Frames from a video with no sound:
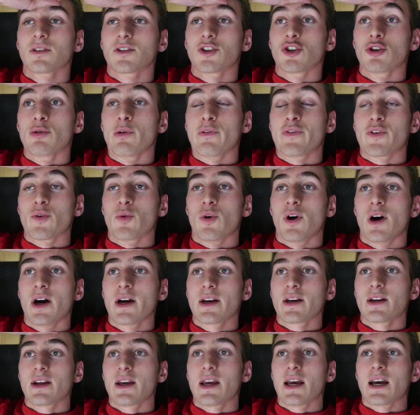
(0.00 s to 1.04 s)
Do them if you
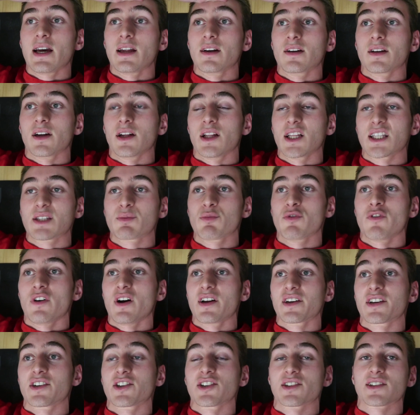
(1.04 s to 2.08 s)
want, and let's move
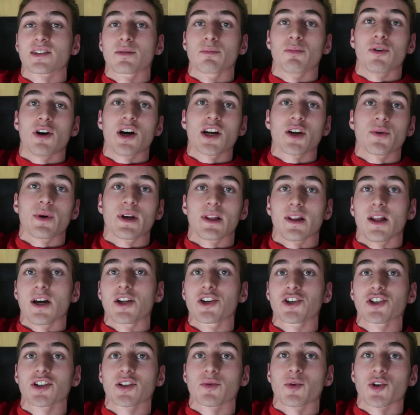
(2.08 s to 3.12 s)
on to just some bodyweight
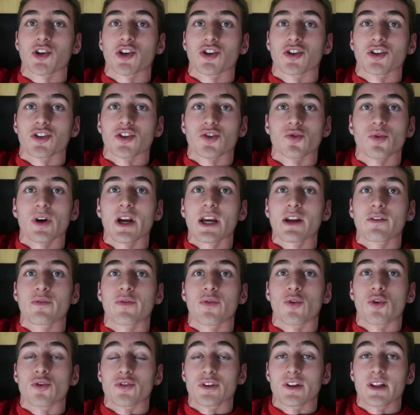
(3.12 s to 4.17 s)
lunges, which are just great
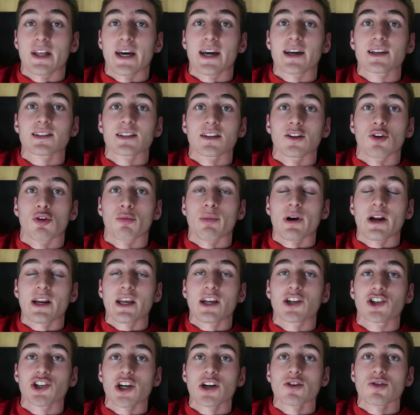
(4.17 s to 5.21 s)
for the legs and lower
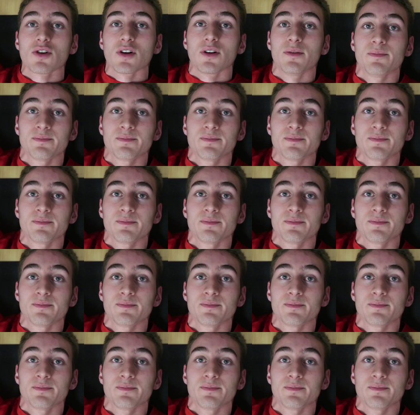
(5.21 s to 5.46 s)
body in general.